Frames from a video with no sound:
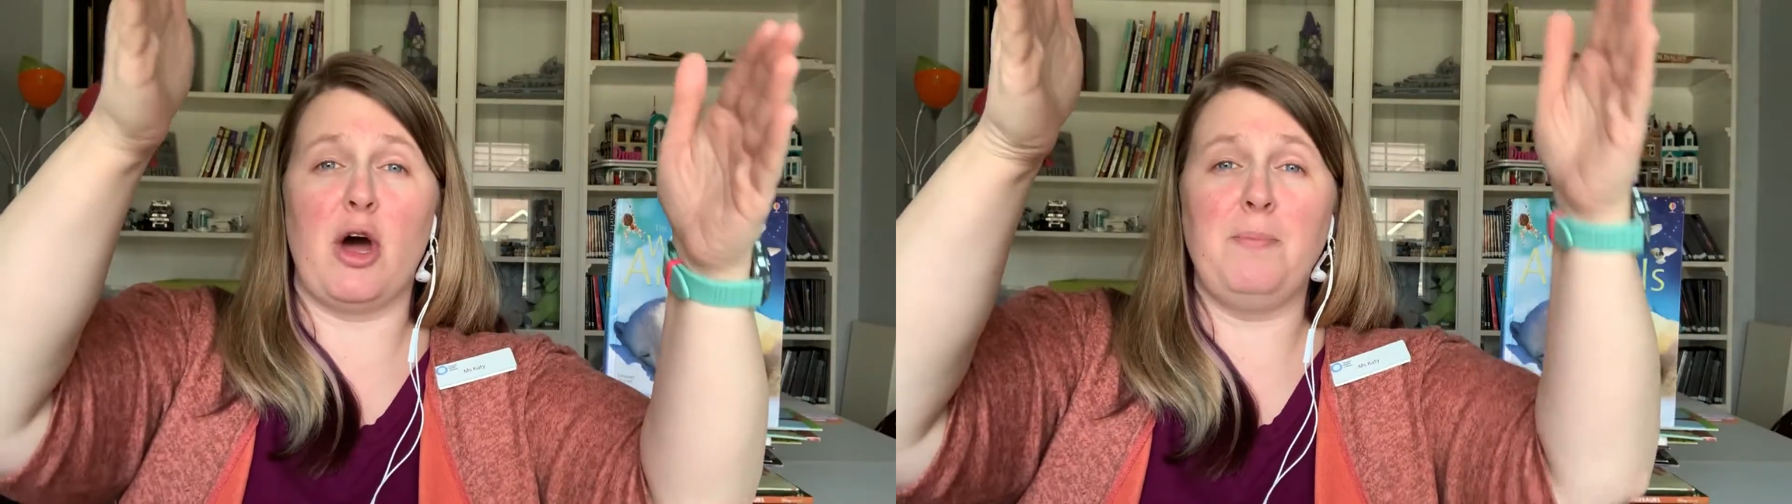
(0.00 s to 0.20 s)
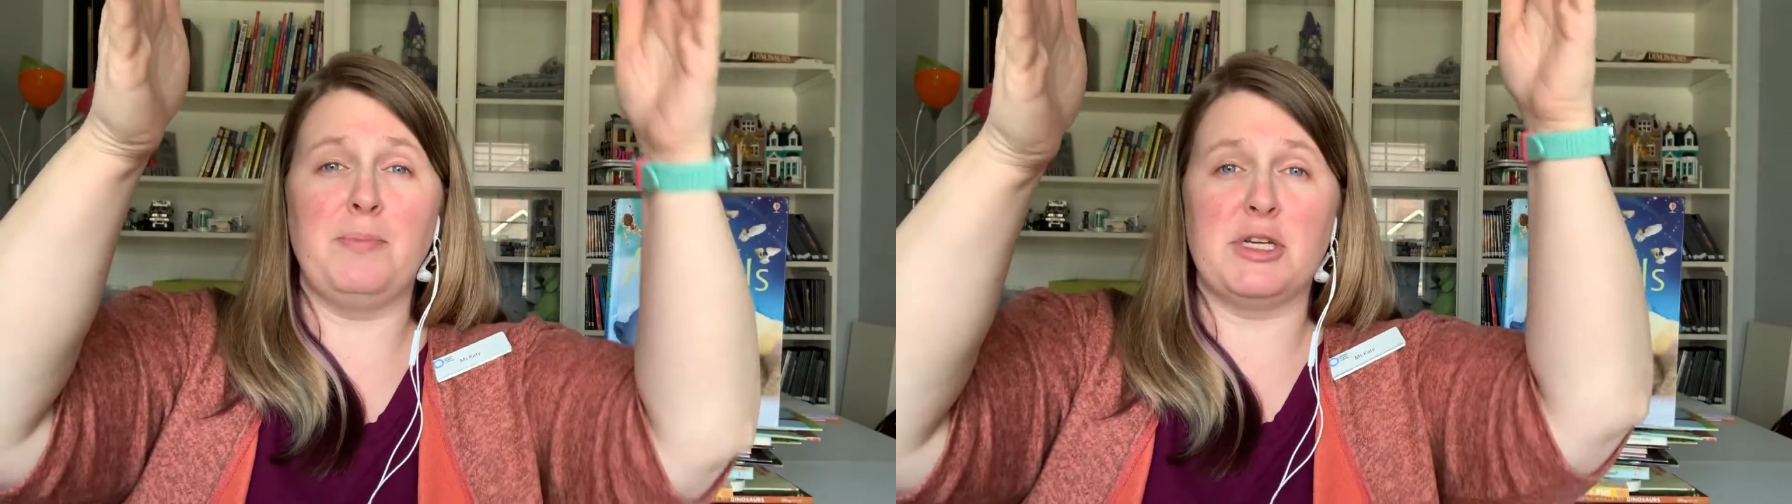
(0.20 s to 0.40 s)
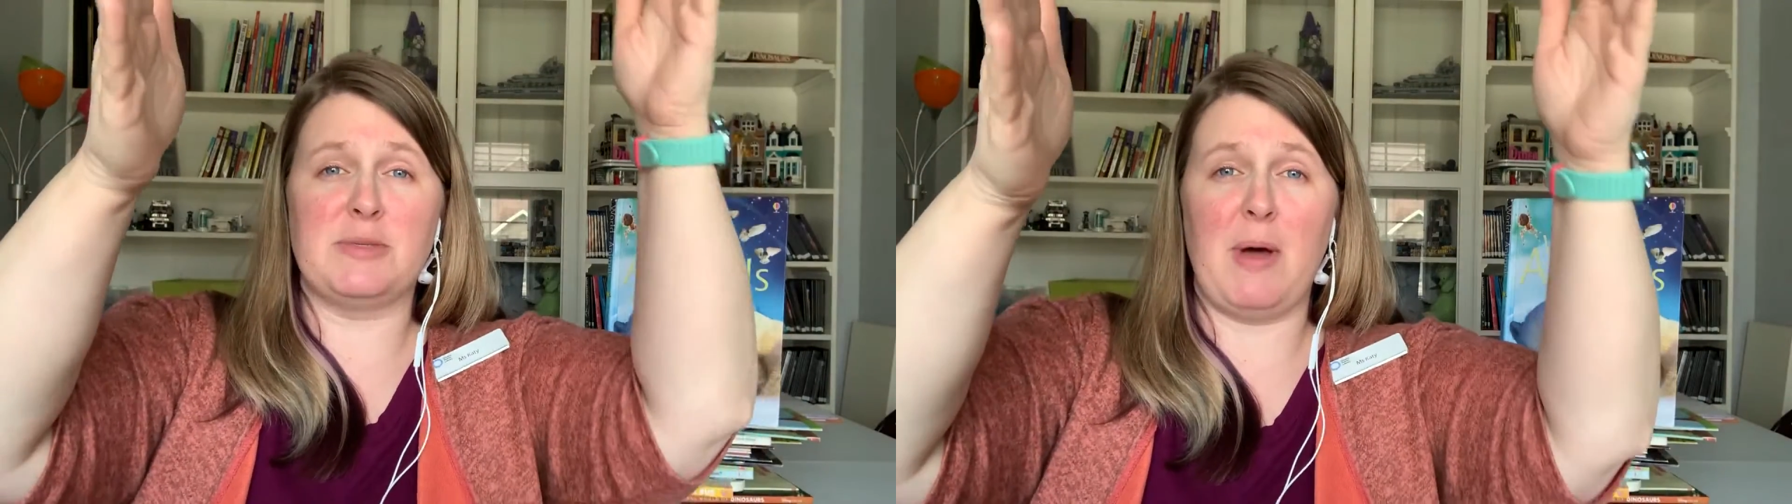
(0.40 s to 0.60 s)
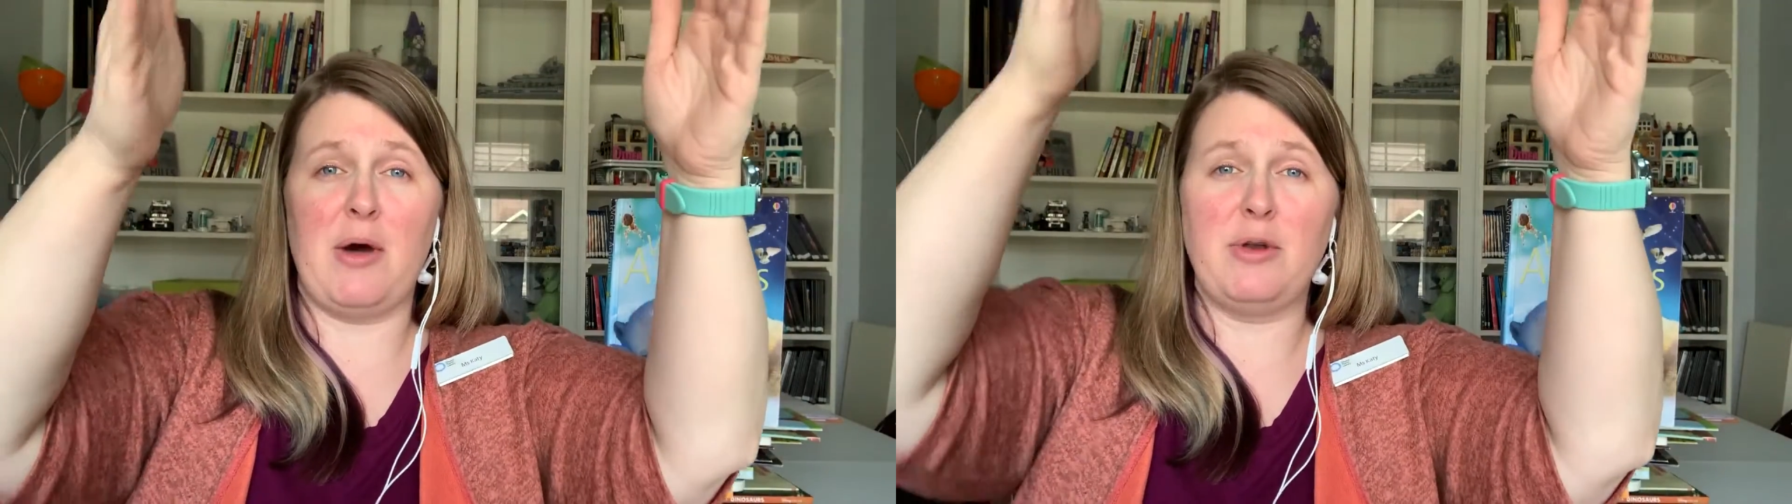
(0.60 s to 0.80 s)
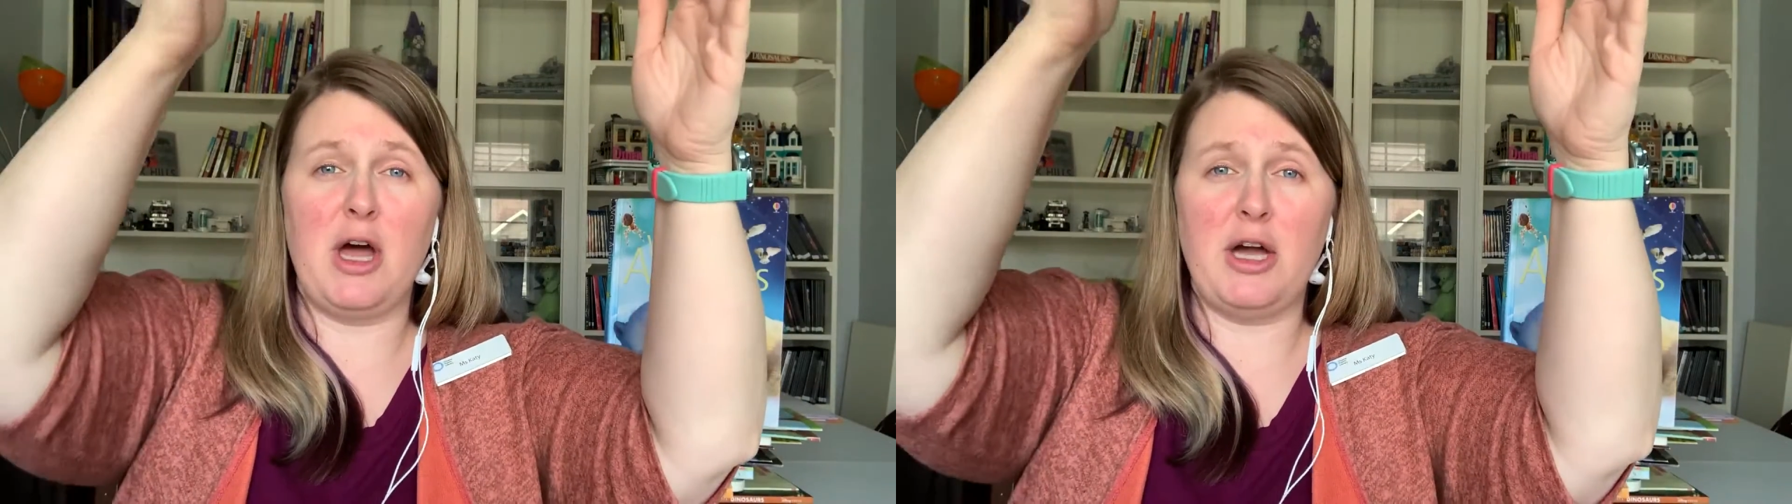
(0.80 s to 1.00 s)
up the
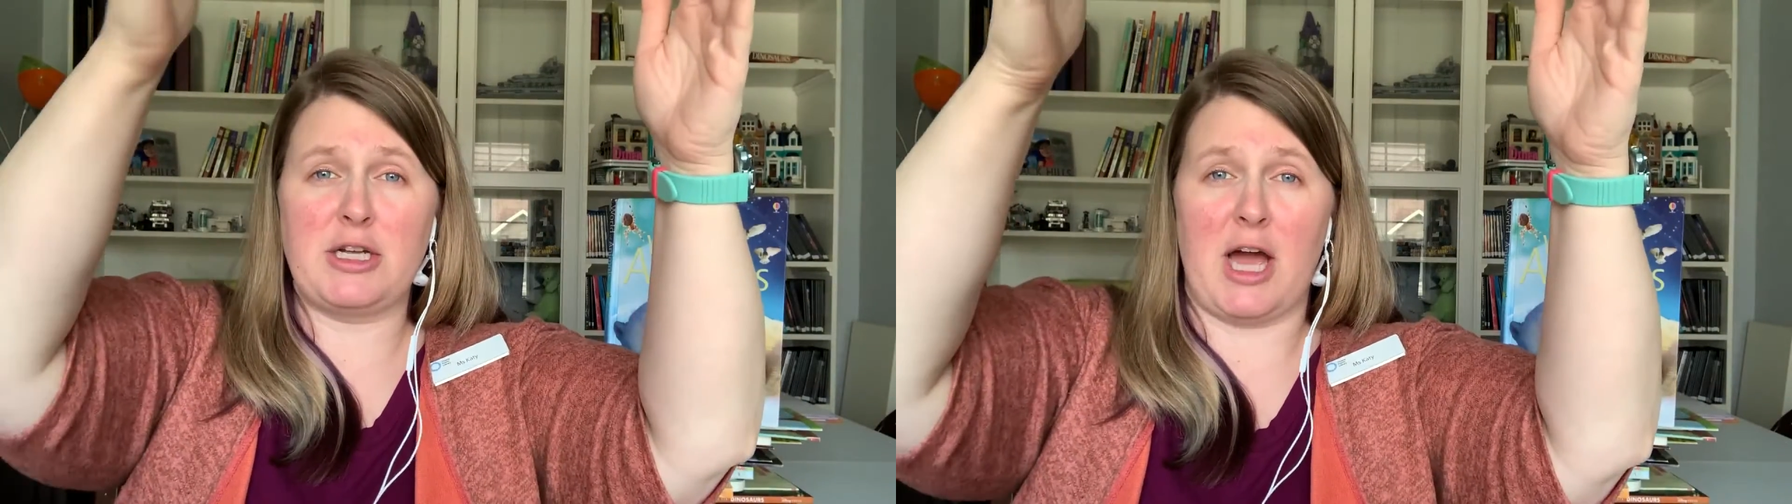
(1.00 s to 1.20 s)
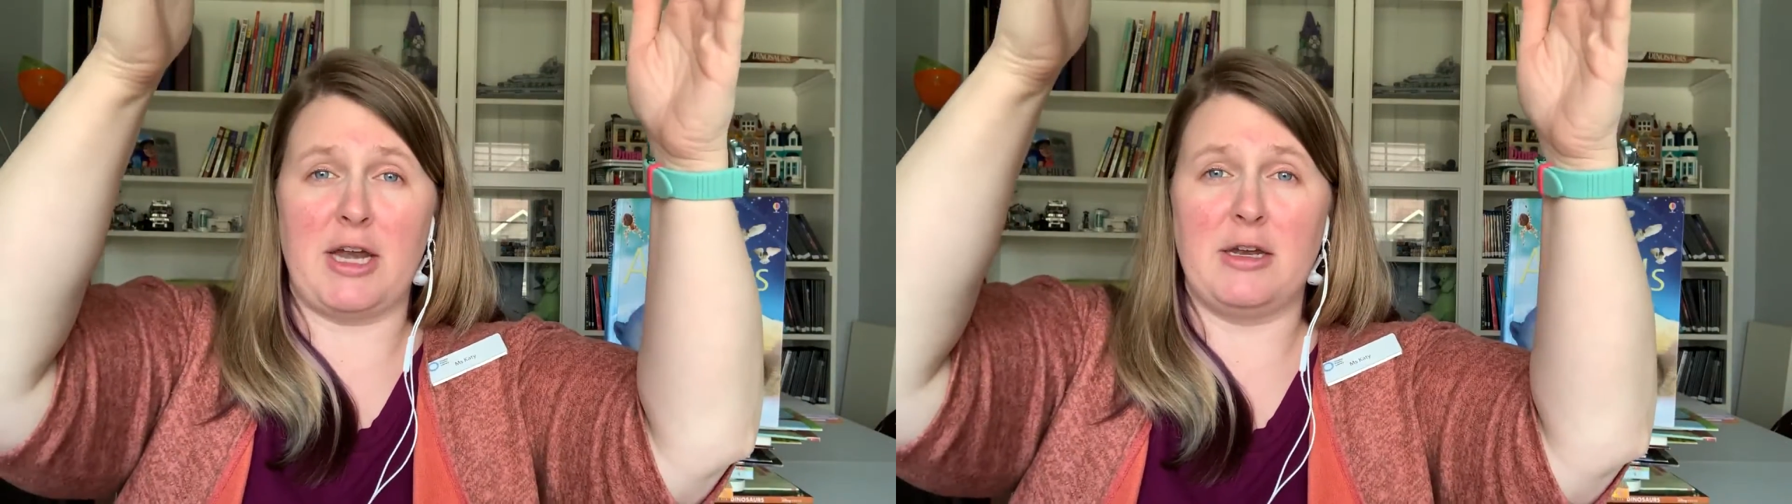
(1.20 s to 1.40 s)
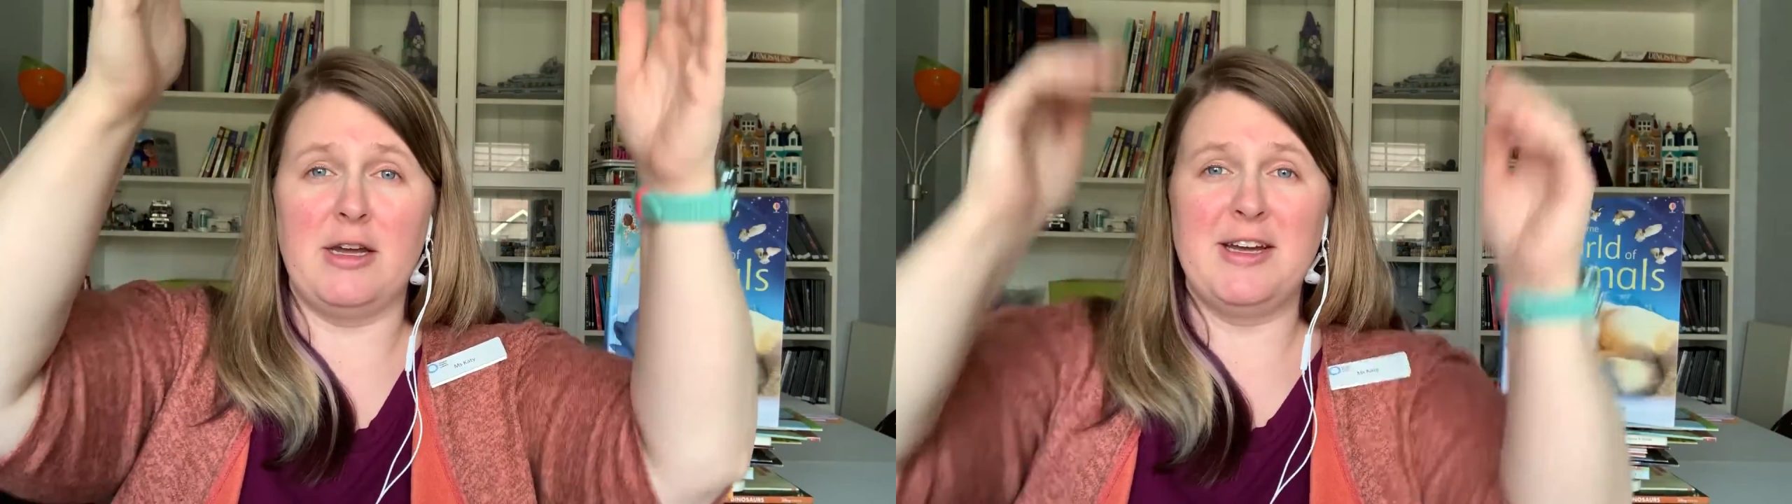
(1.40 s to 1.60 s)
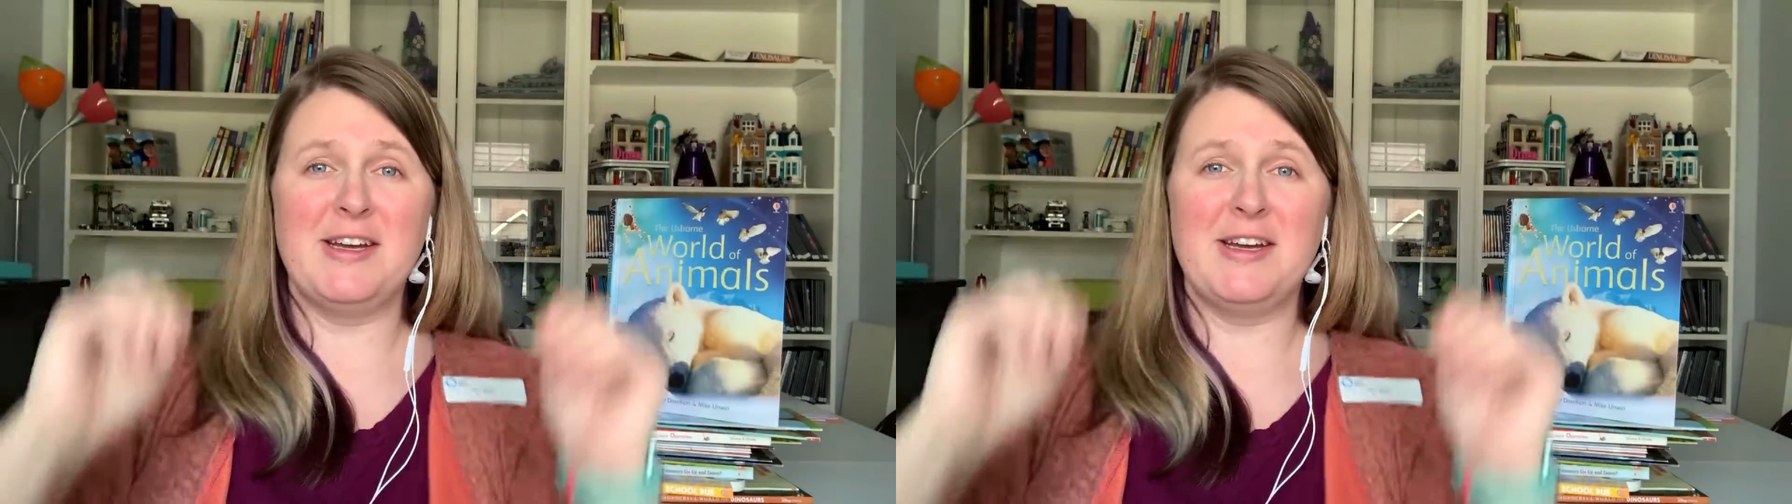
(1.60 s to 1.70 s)
spout again.